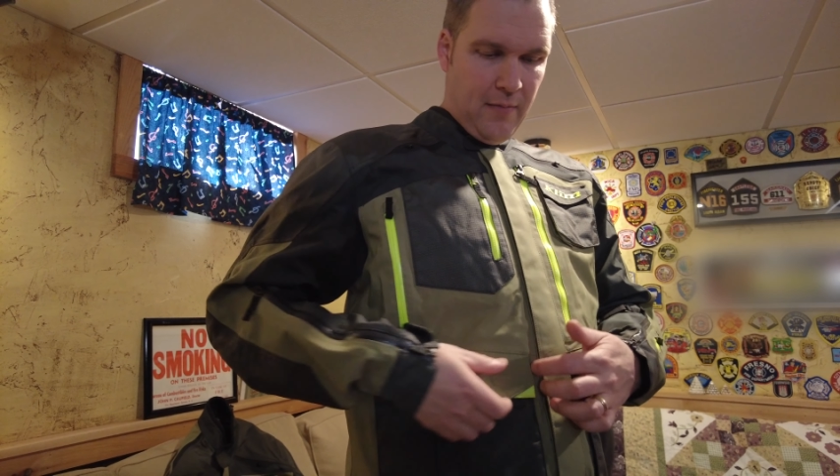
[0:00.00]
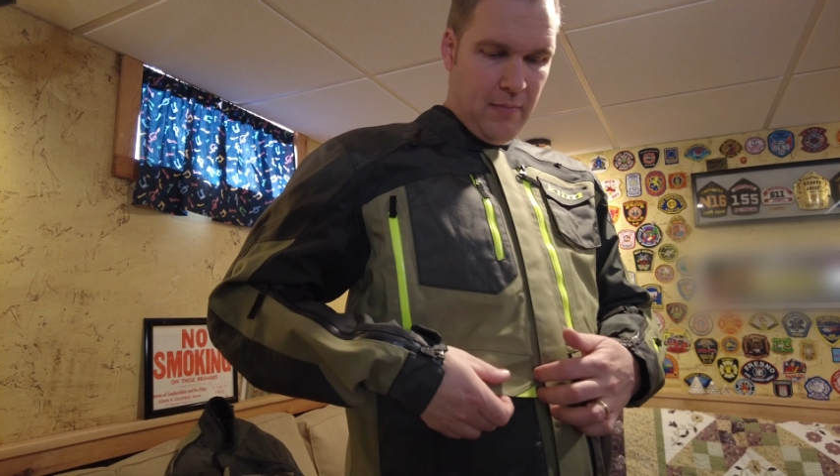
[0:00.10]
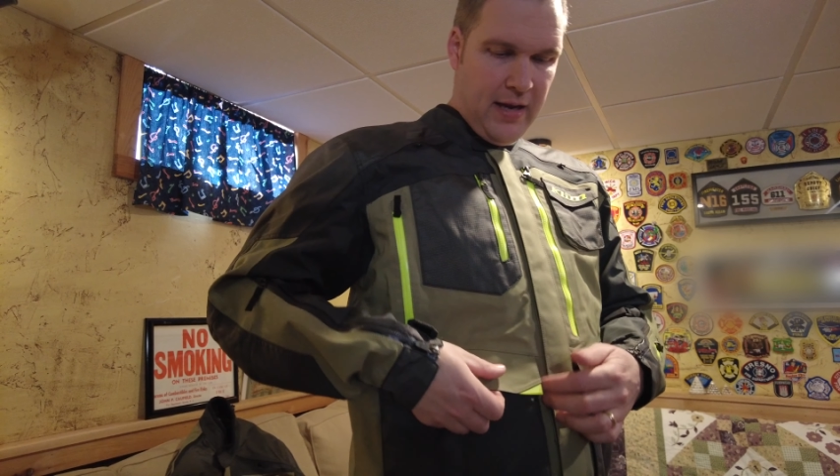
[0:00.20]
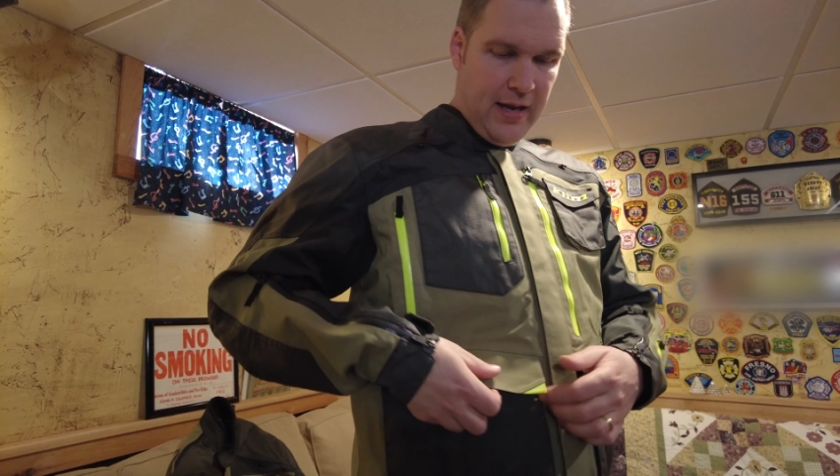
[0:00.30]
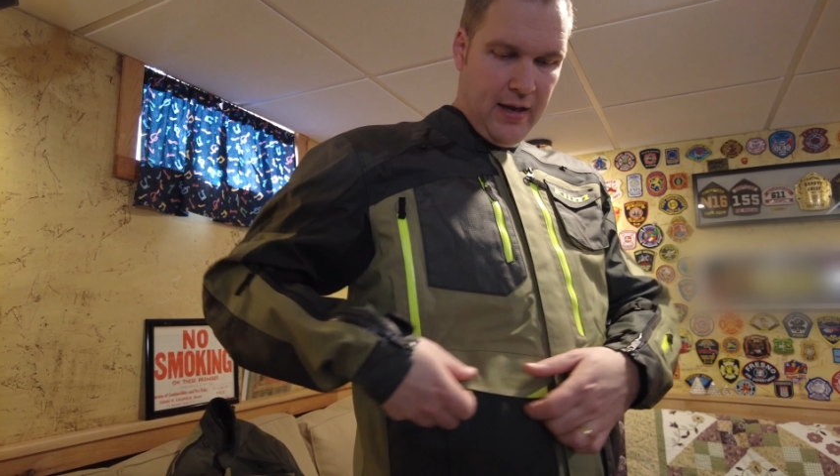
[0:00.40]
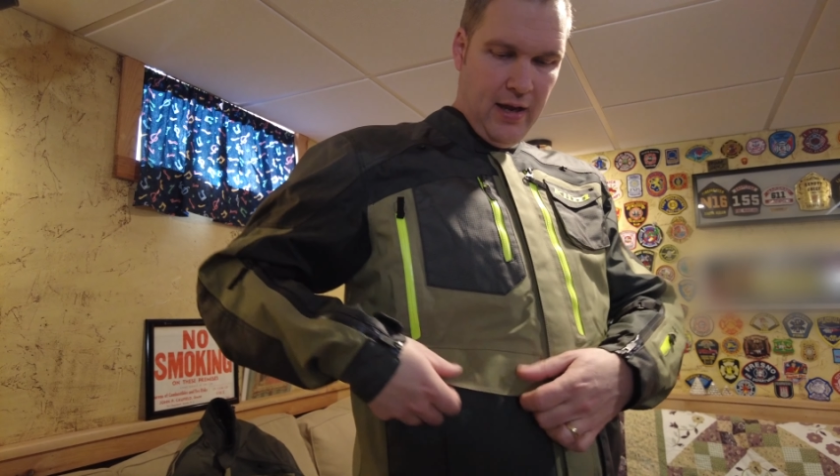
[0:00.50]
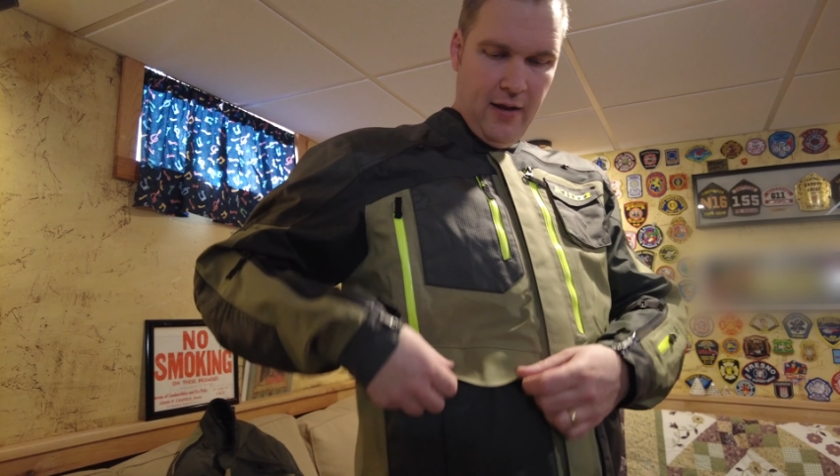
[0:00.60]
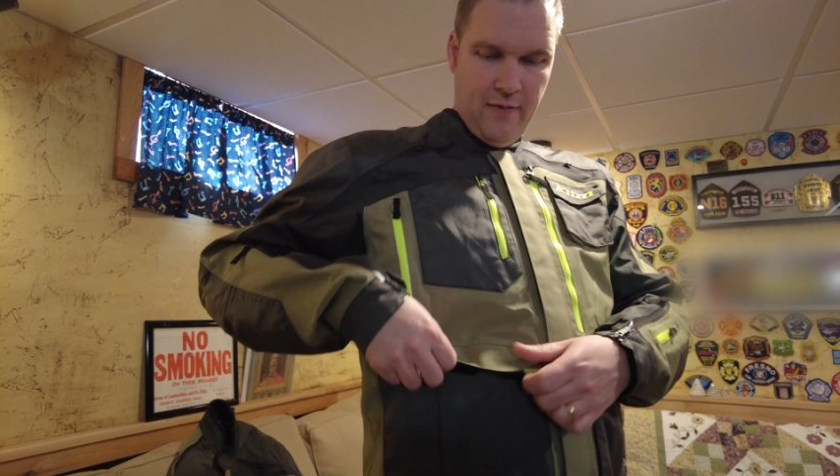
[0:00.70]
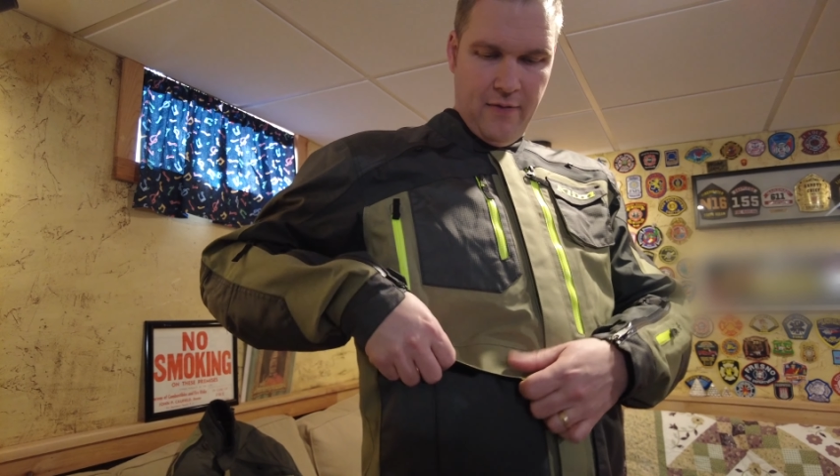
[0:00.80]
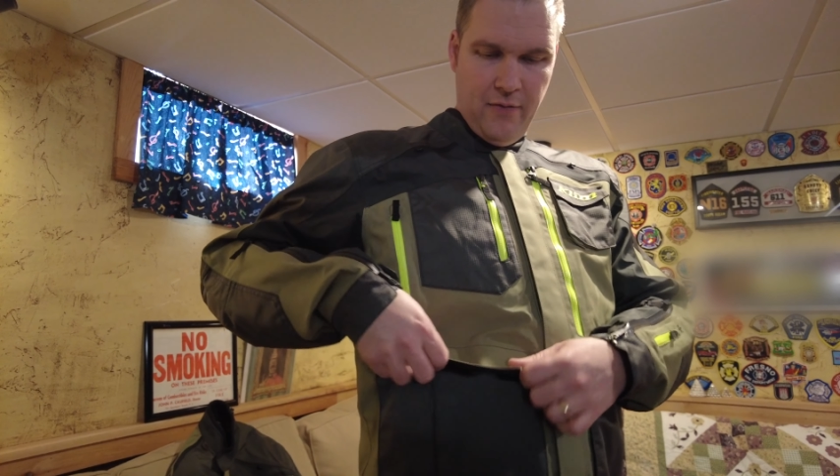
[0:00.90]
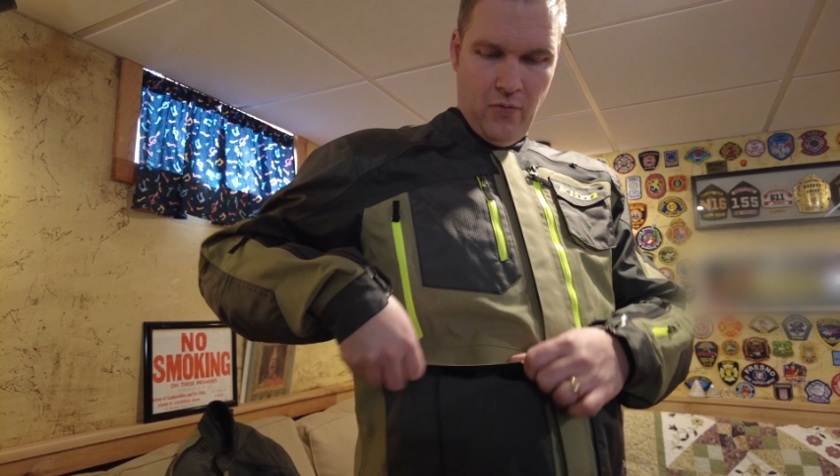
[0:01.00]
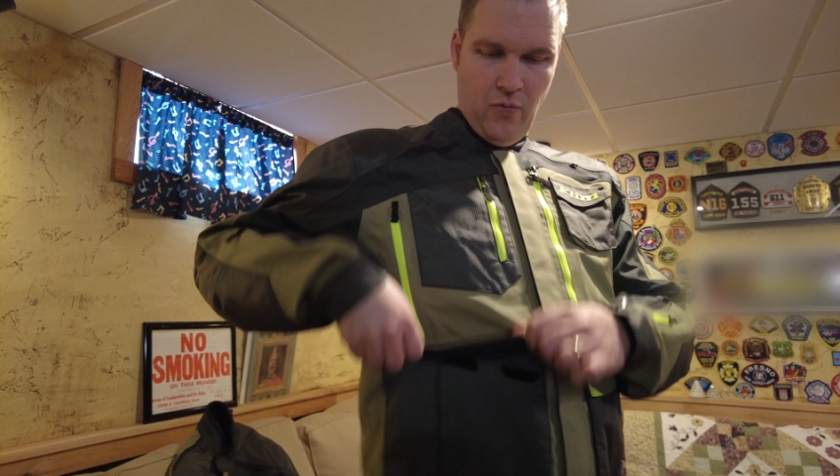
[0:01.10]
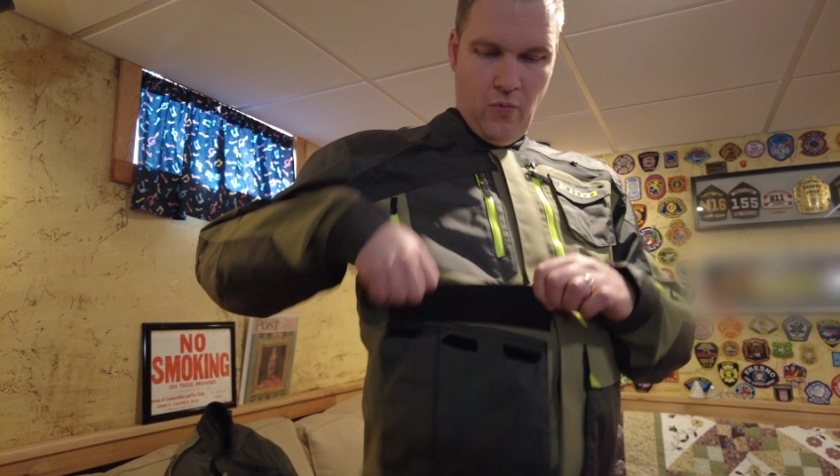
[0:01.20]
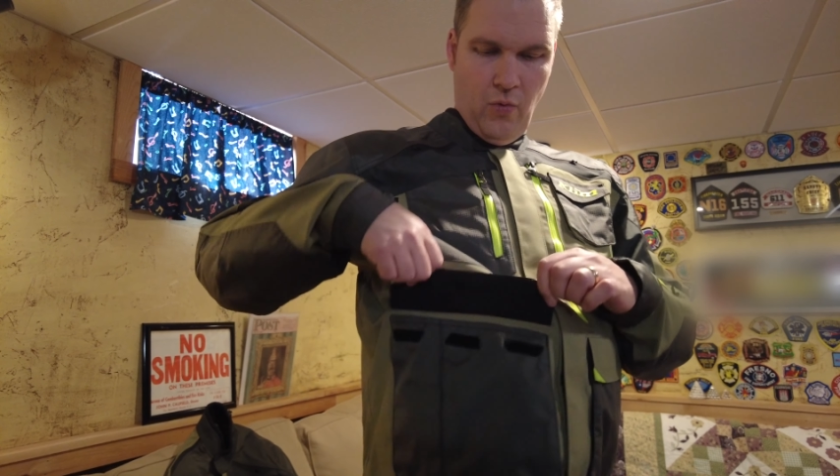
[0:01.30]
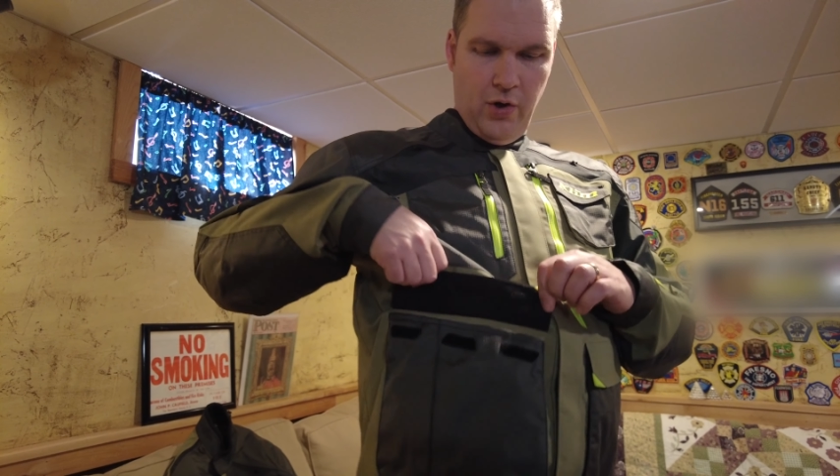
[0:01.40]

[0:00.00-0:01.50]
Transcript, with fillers: Meaning when